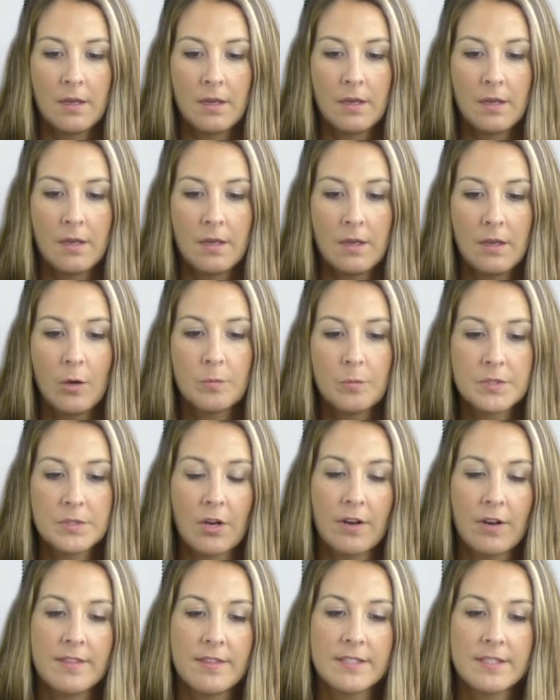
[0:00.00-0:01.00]
Oh,
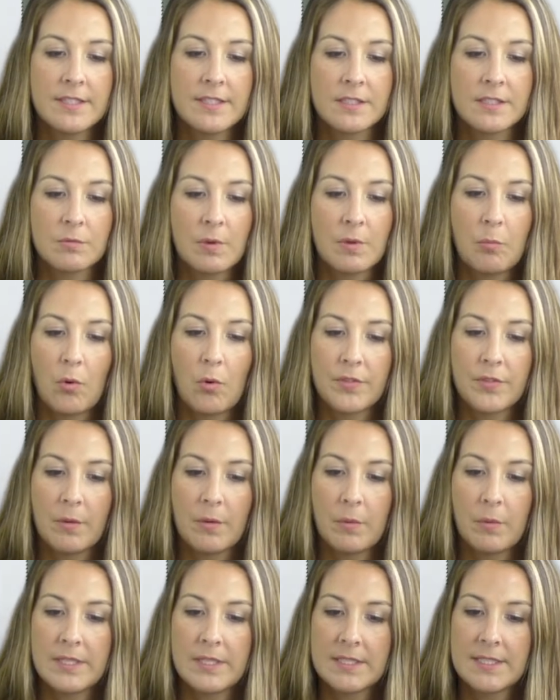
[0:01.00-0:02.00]
sorry, this is the report that
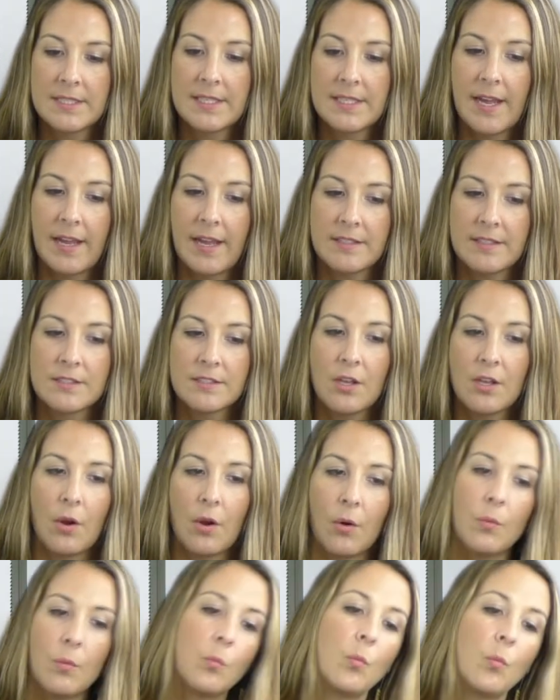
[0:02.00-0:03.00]
we did today.
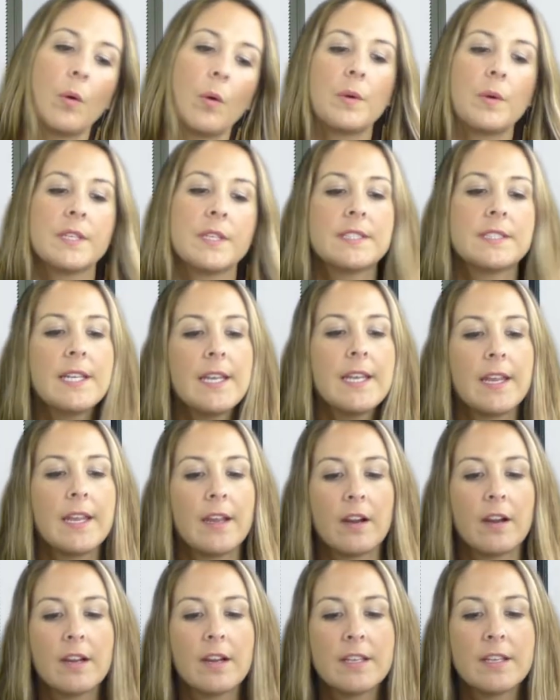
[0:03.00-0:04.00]
So what we see
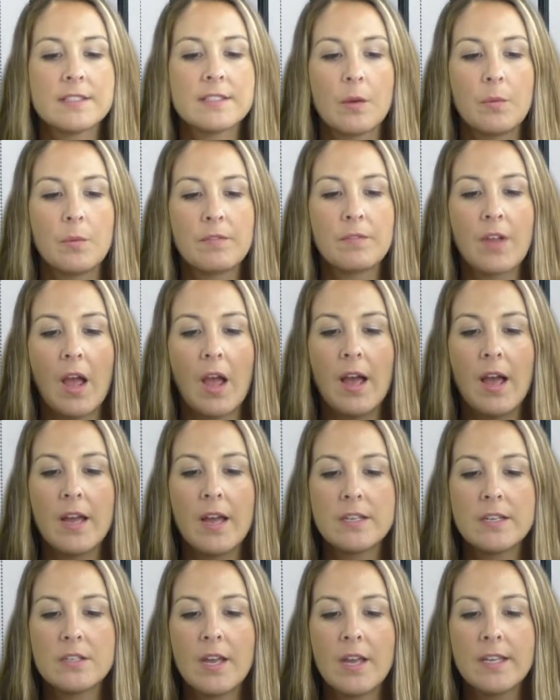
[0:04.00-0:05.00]
here is that we've got
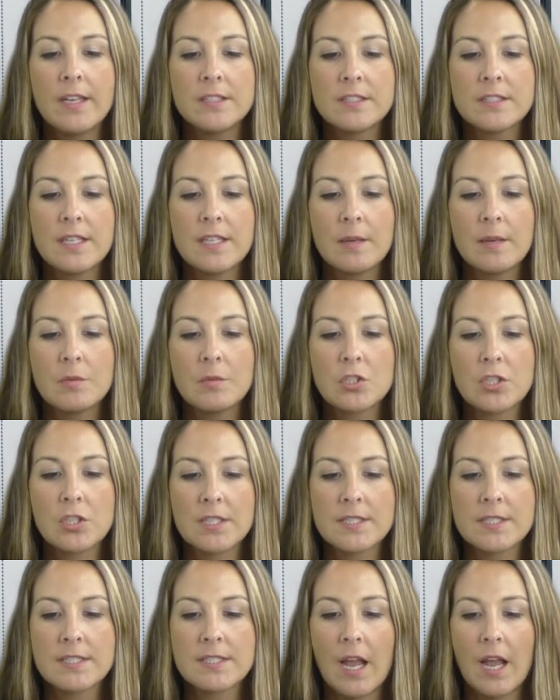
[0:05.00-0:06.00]
nice
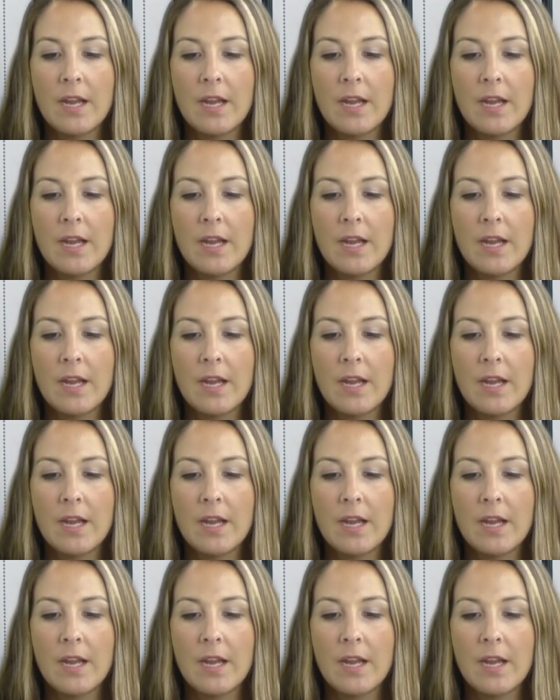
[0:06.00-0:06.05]
images side